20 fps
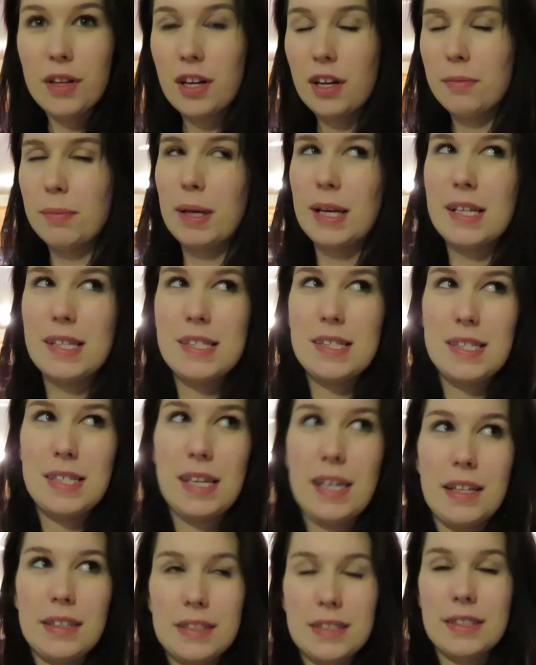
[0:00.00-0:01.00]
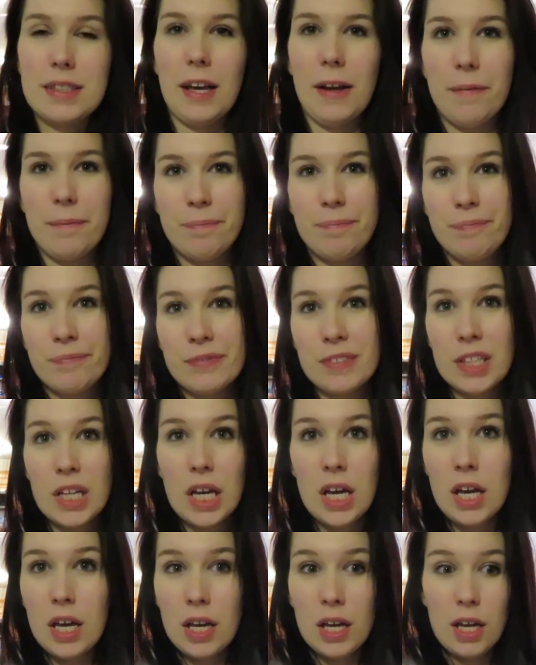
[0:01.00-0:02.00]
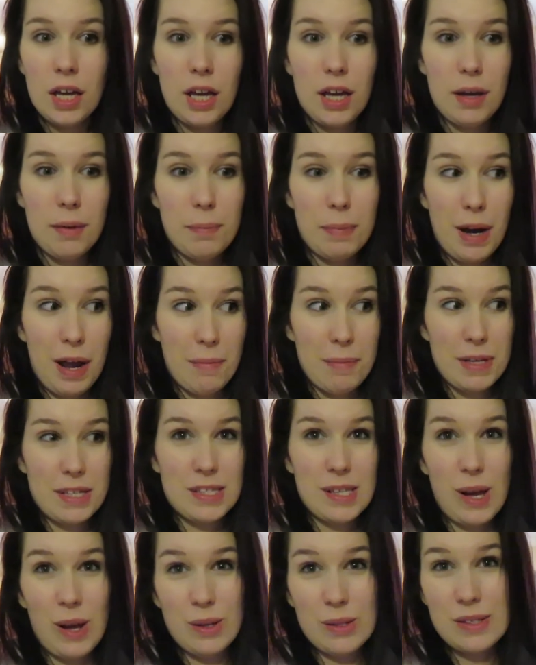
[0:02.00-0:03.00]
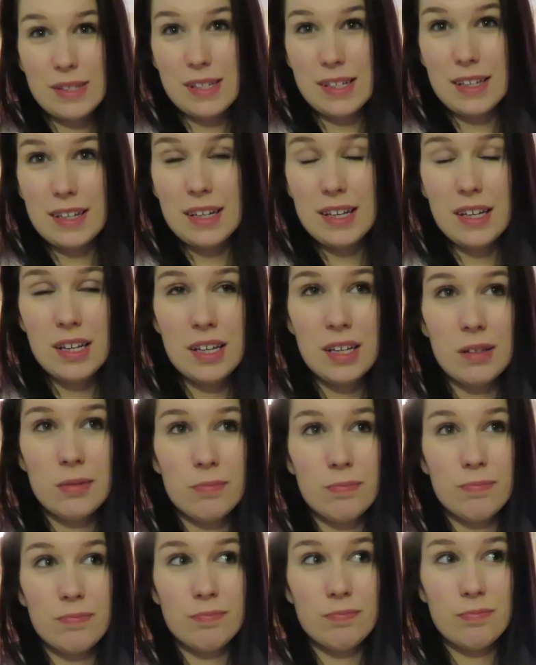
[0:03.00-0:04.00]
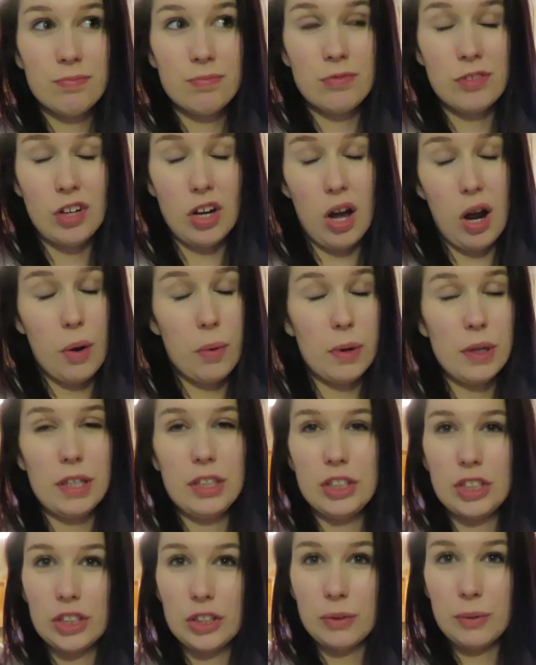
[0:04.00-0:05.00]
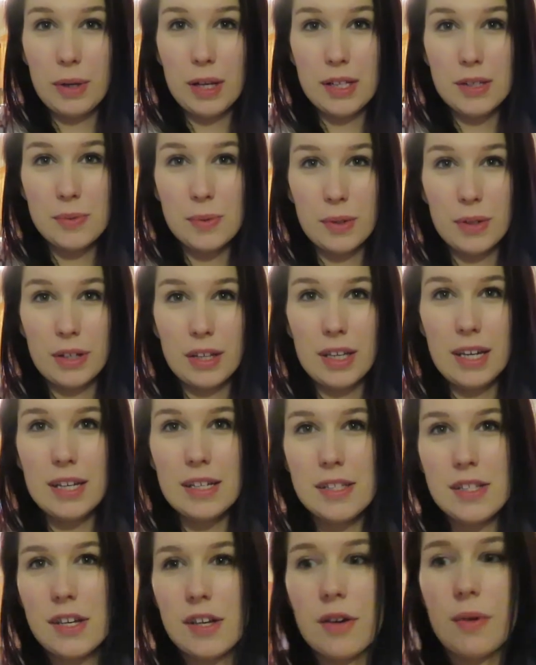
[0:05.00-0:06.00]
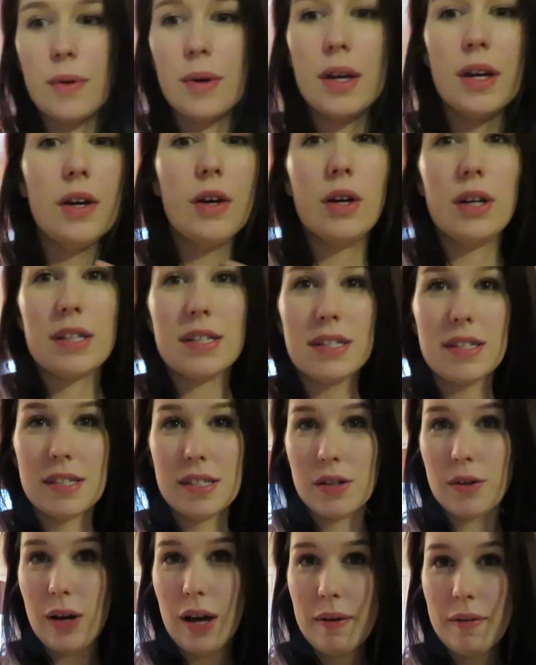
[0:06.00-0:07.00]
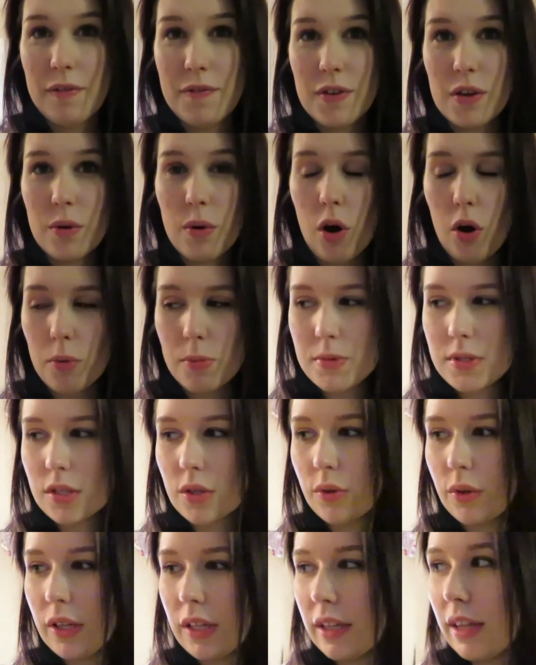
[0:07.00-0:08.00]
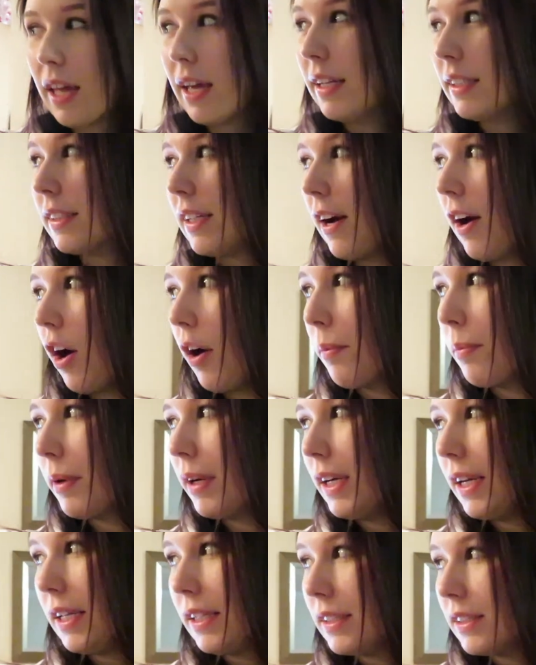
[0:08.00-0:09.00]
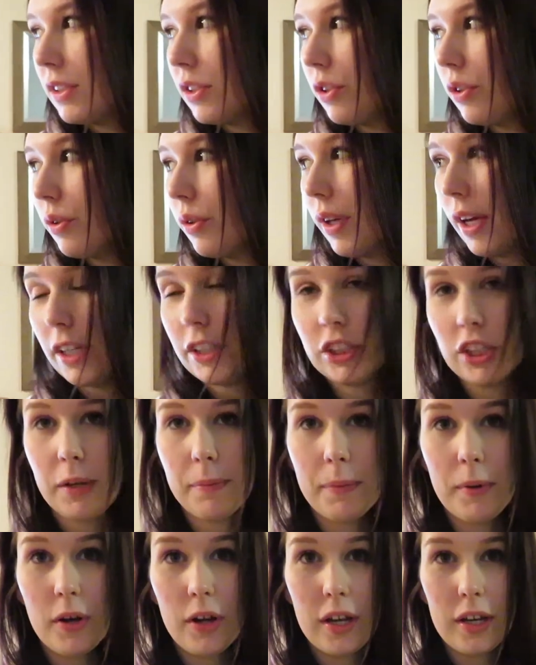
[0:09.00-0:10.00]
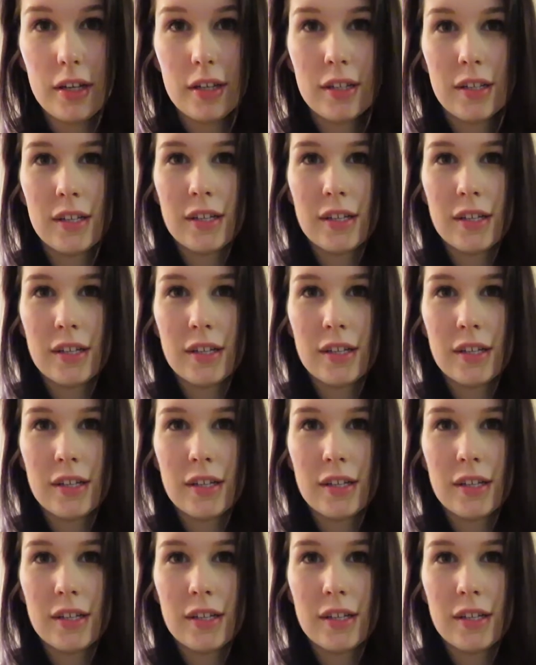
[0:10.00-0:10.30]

They go to bed at 6. So, but I'm exhausted. Not really sure what else we're going to get into. Still have a few homeschooling things that Aubrey needs to catch up on.